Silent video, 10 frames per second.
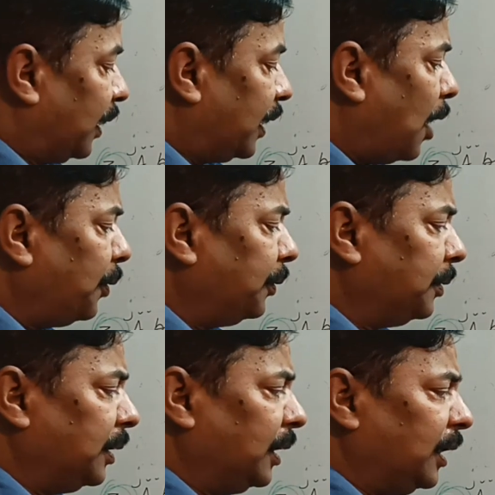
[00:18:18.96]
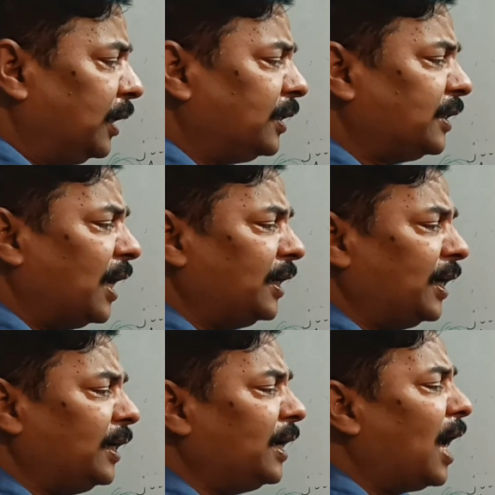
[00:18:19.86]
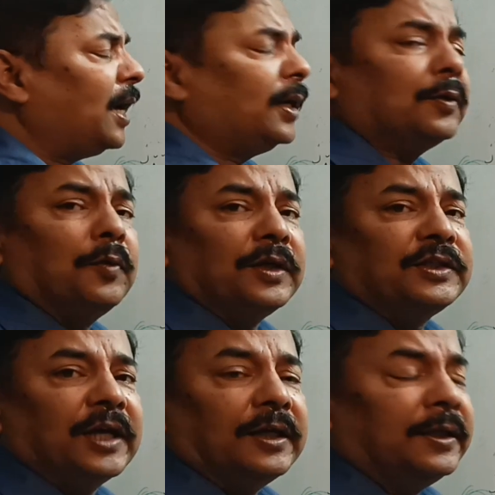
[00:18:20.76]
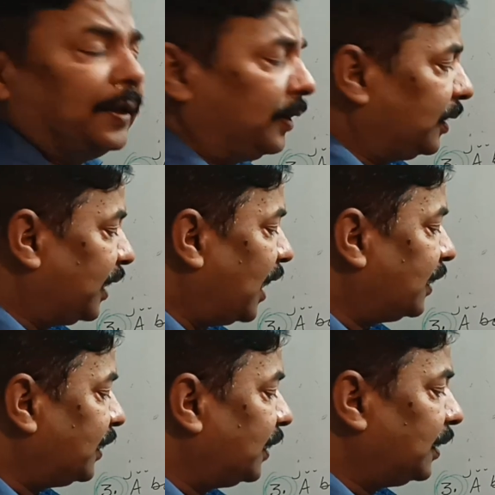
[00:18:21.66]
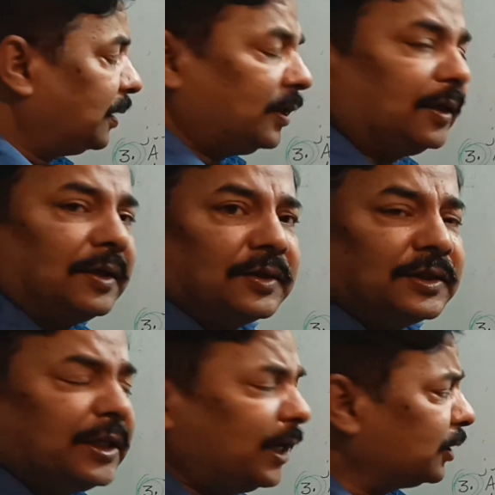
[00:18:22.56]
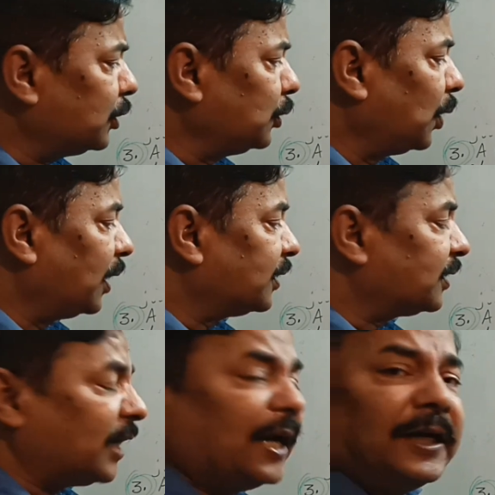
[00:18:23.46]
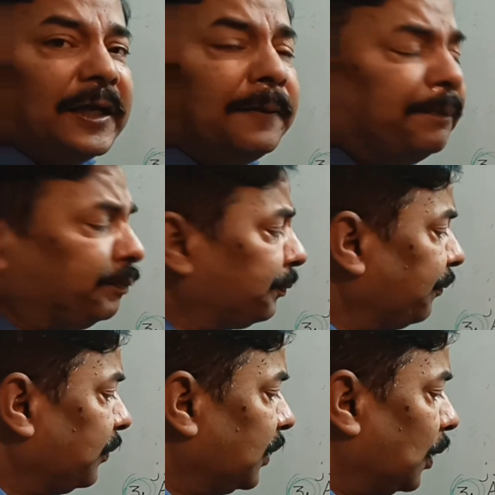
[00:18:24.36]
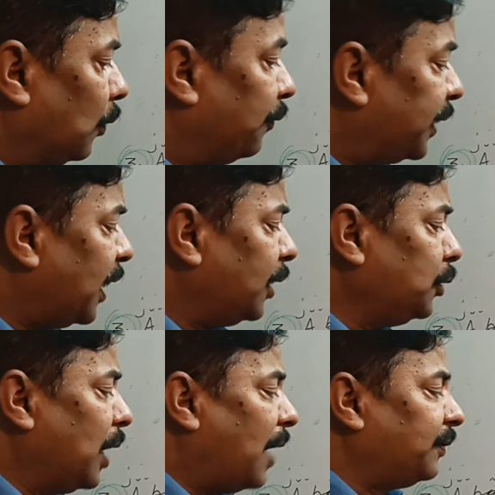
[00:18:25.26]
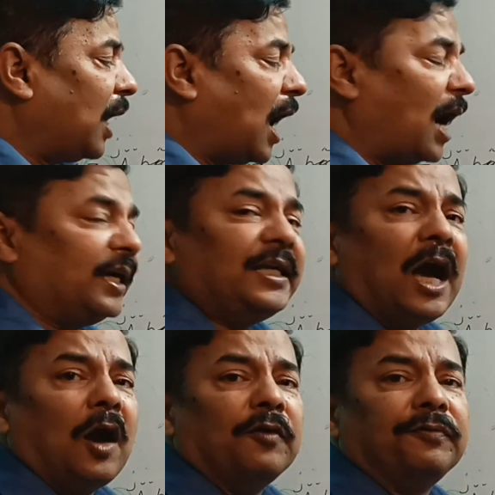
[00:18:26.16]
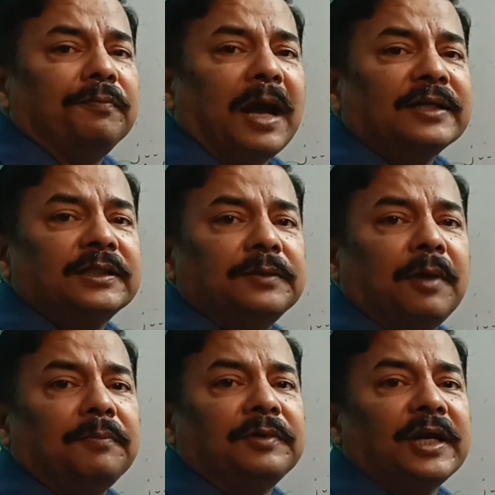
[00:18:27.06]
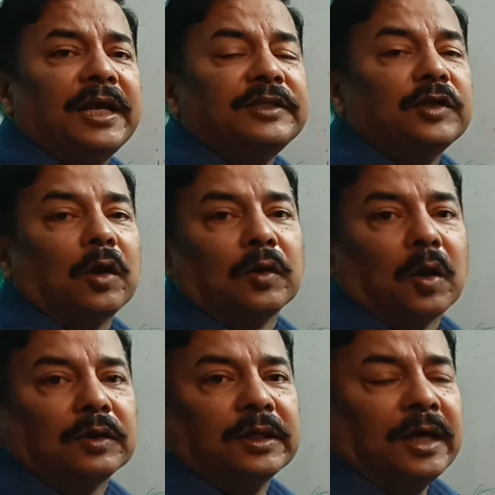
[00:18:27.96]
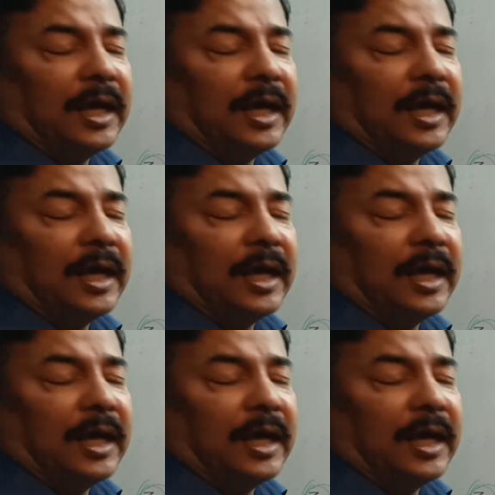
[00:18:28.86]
Now it is an indirect question that seeks your understanding whether you have the idea of maximum range or not.